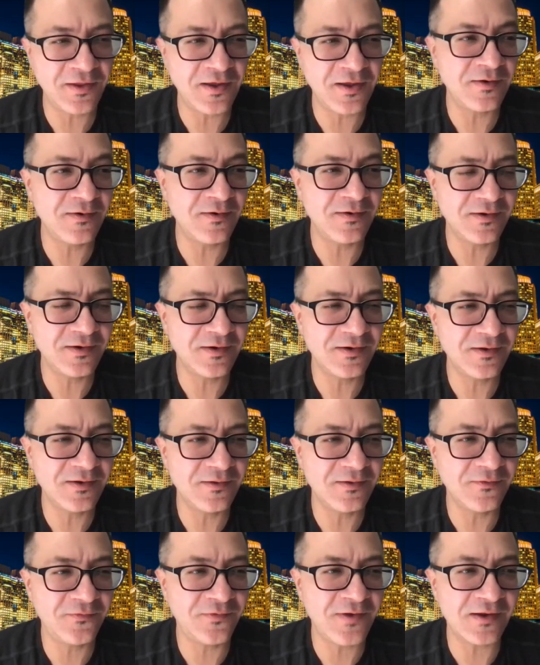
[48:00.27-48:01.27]
and
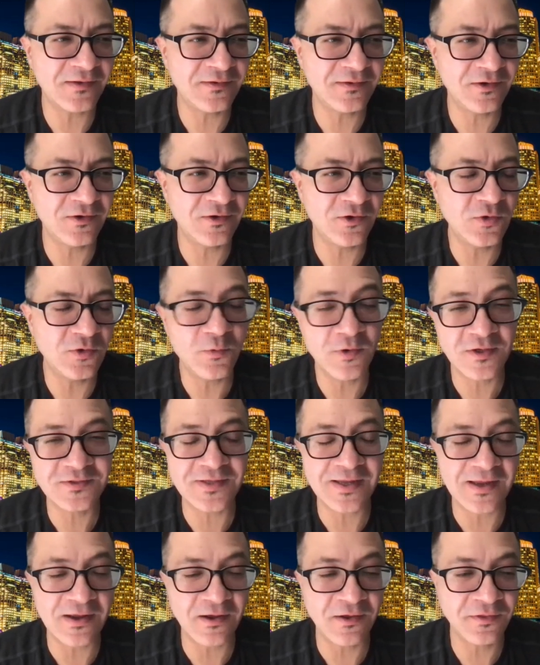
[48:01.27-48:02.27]
the fact that, you know, you want to
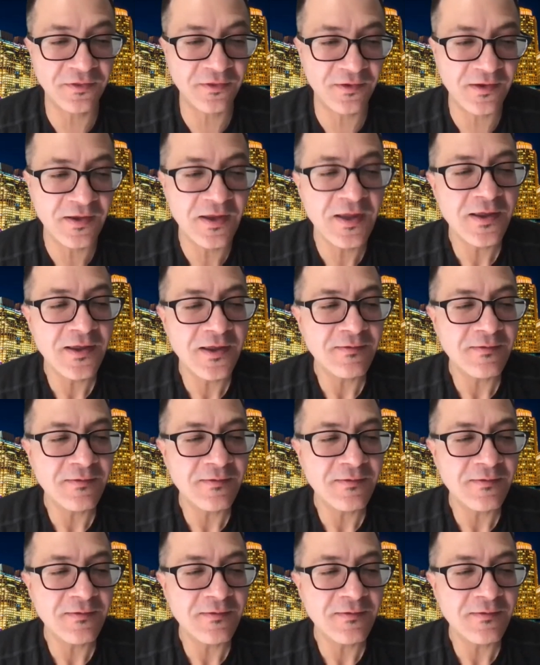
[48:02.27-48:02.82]
stay healthy.